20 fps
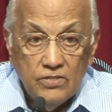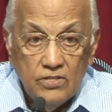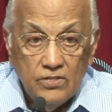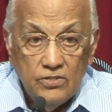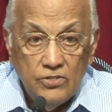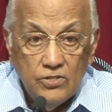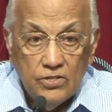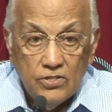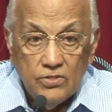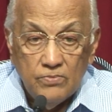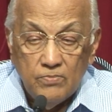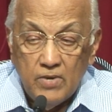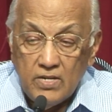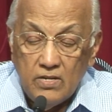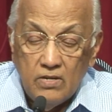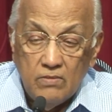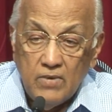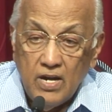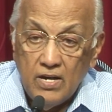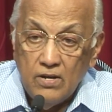the church met
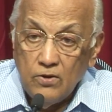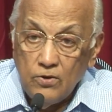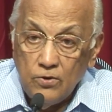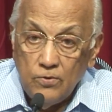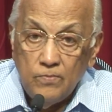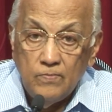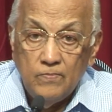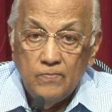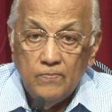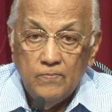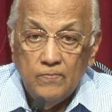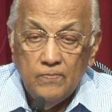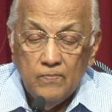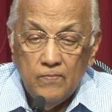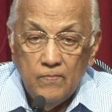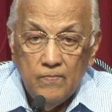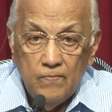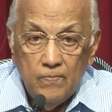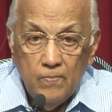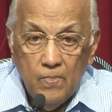in my home.
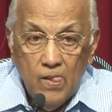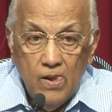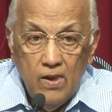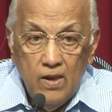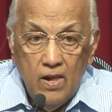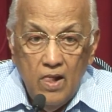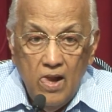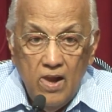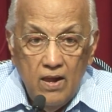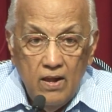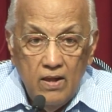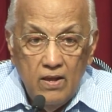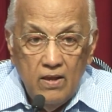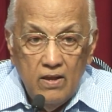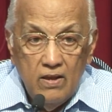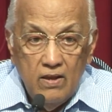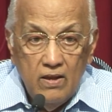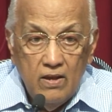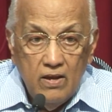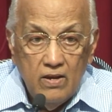
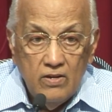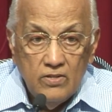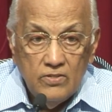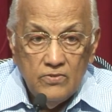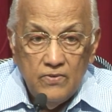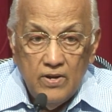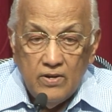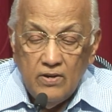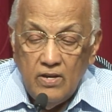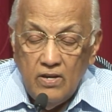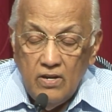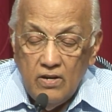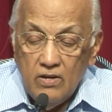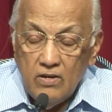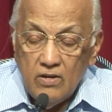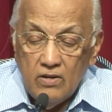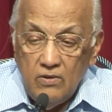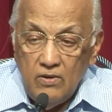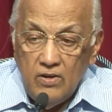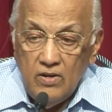And it's very
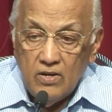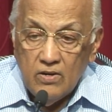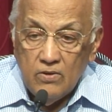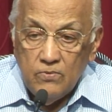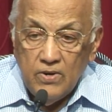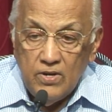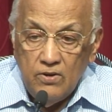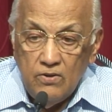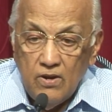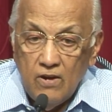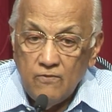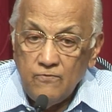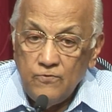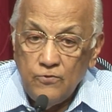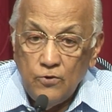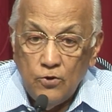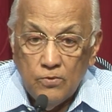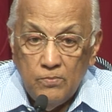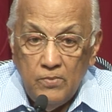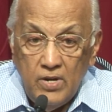inconvenient when you have
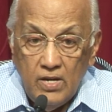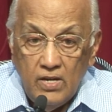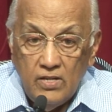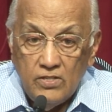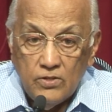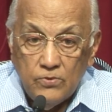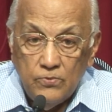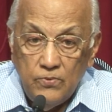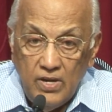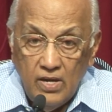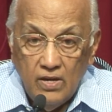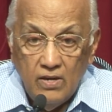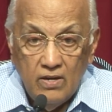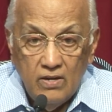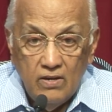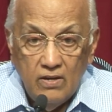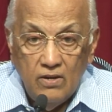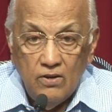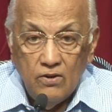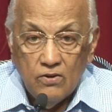four meetings a
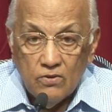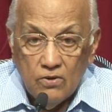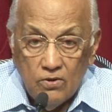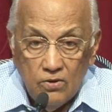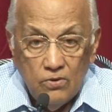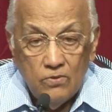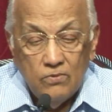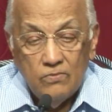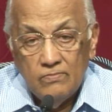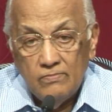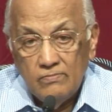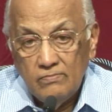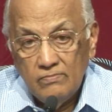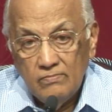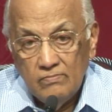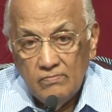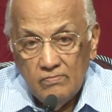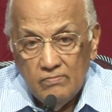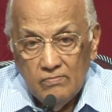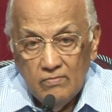week in your home
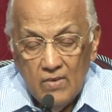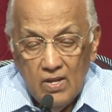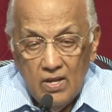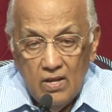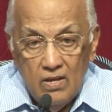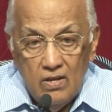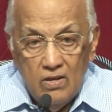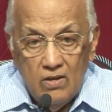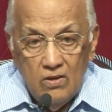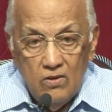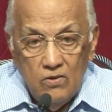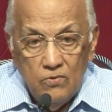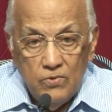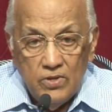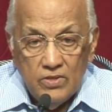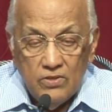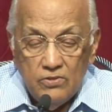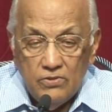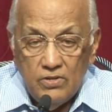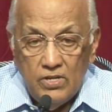
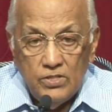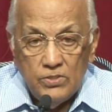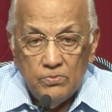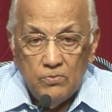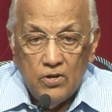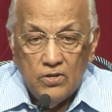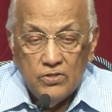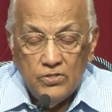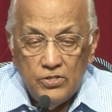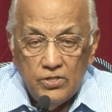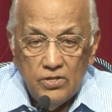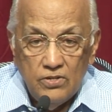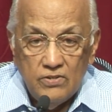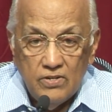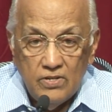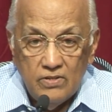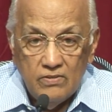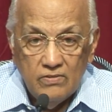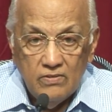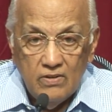with three small
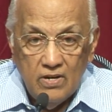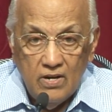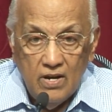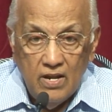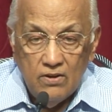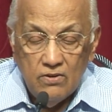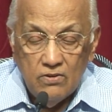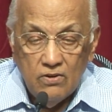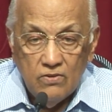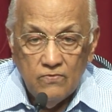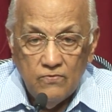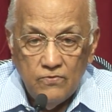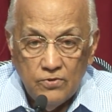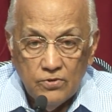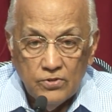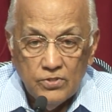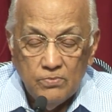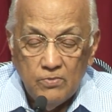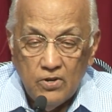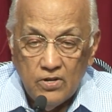children, and later on
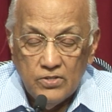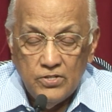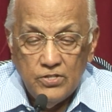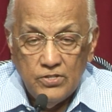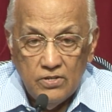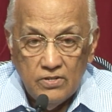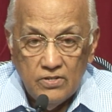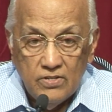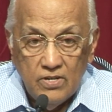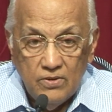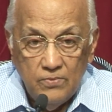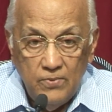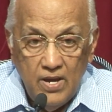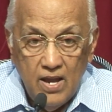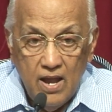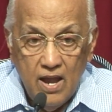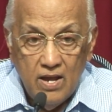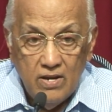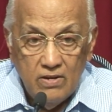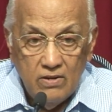four small children that we
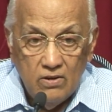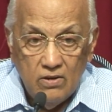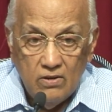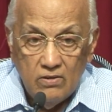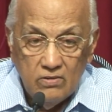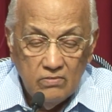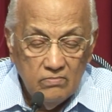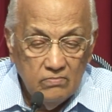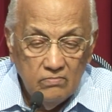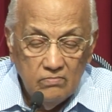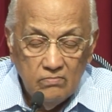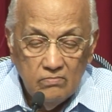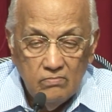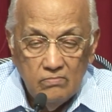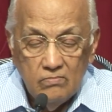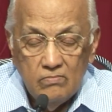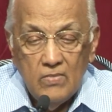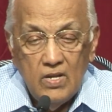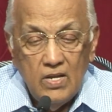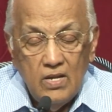had, all
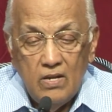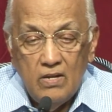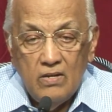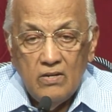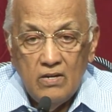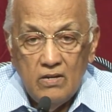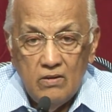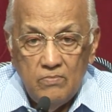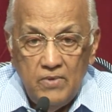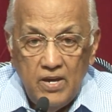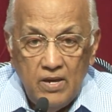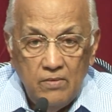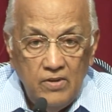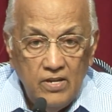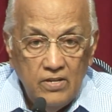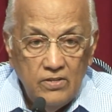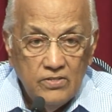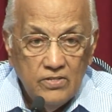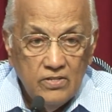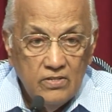little
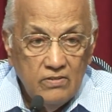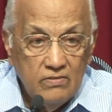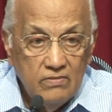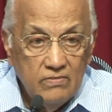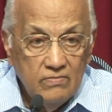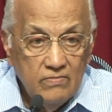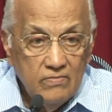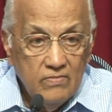babies, and